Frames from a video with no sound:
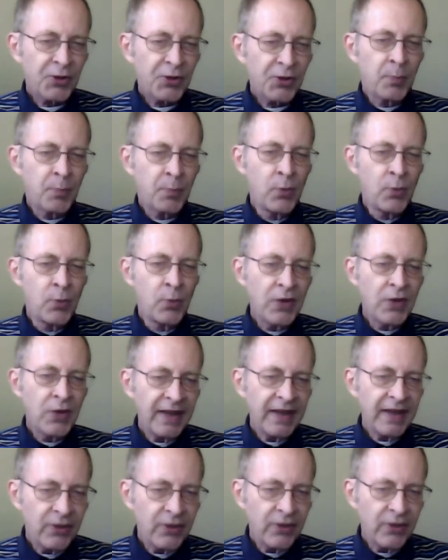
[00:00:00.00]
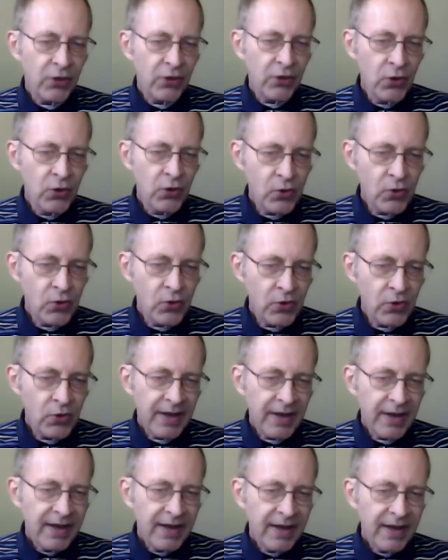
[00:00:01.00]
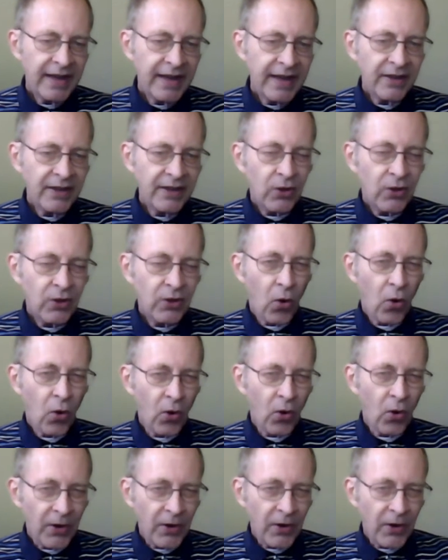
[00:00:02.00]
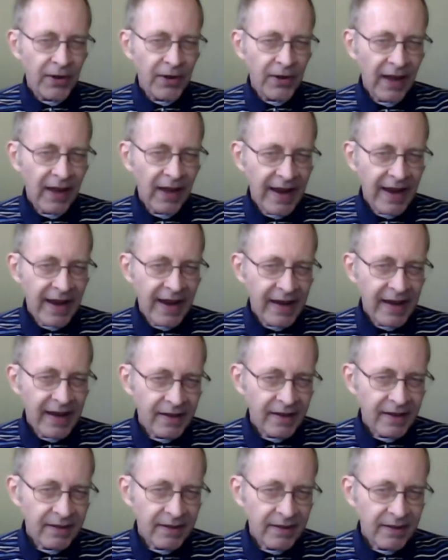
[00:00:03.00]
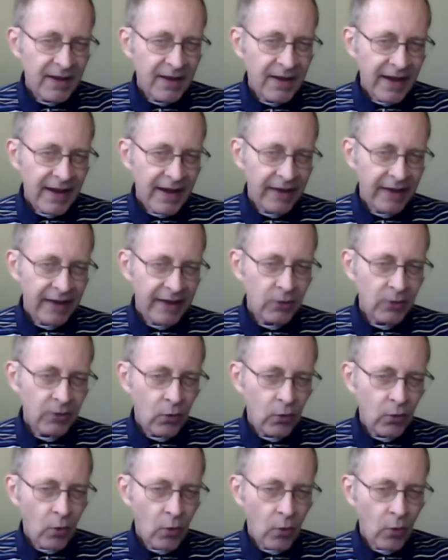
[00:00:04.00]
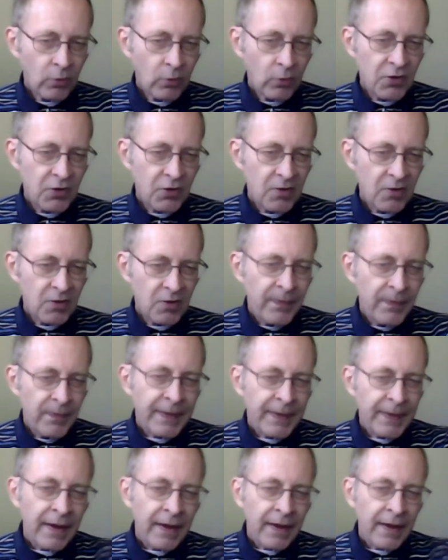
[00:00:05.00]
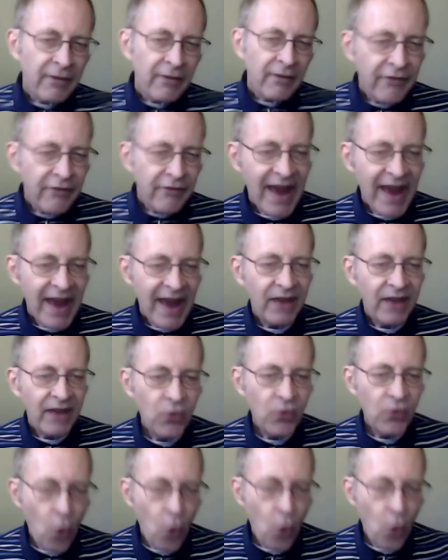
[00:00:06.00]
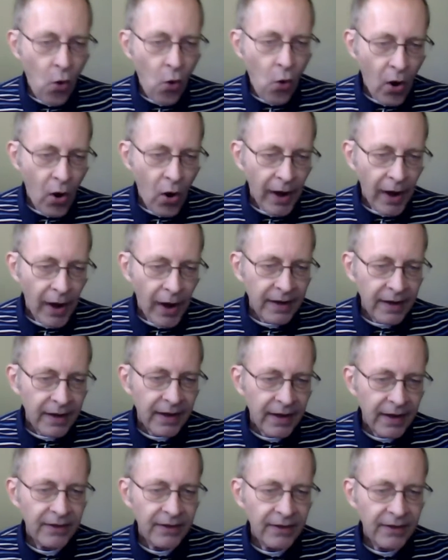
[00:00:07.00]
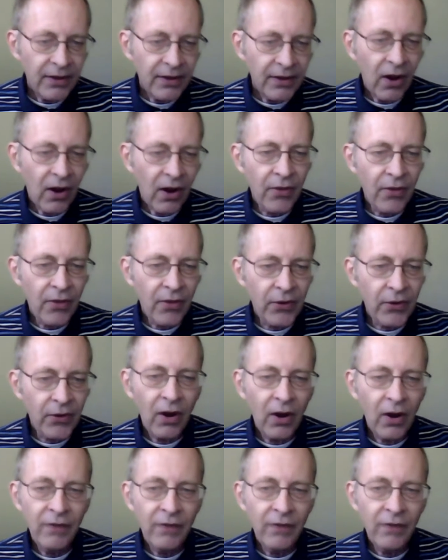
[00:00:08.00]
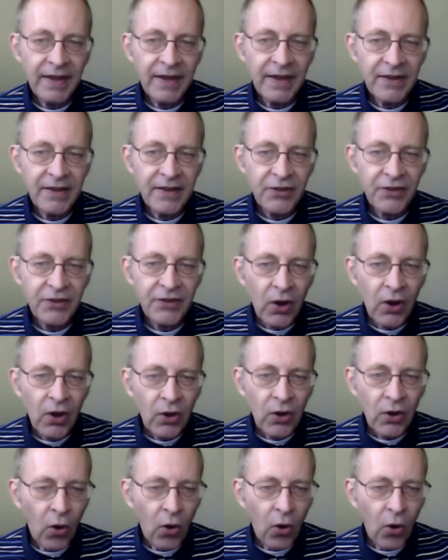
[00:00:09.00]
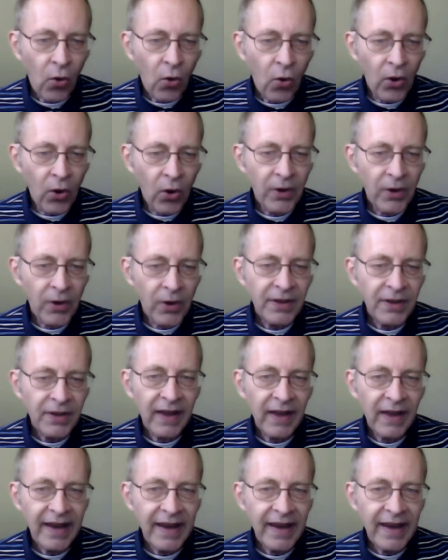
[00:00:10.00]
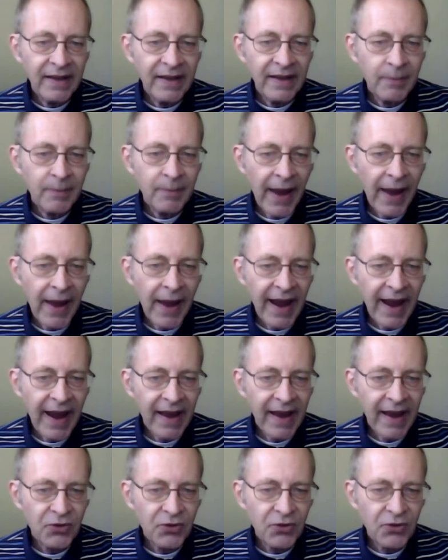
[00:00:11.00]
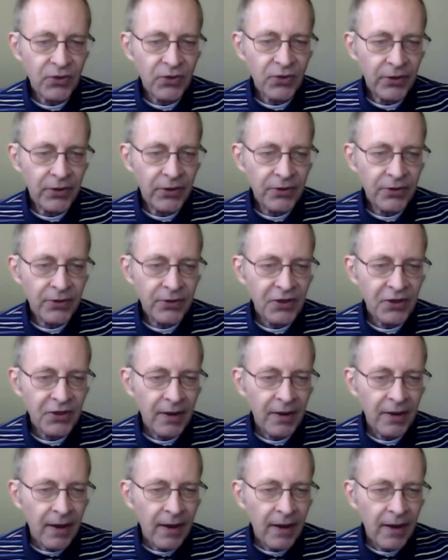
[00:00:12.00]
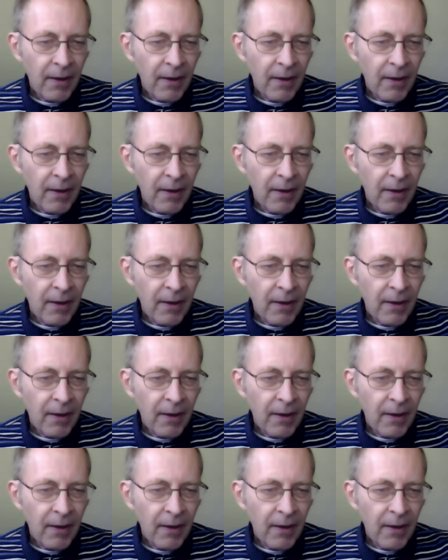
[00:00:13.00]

spooky dude in Coeur d'Alene, end quotes. Van Noy and other of these Coeur d'Alene pastors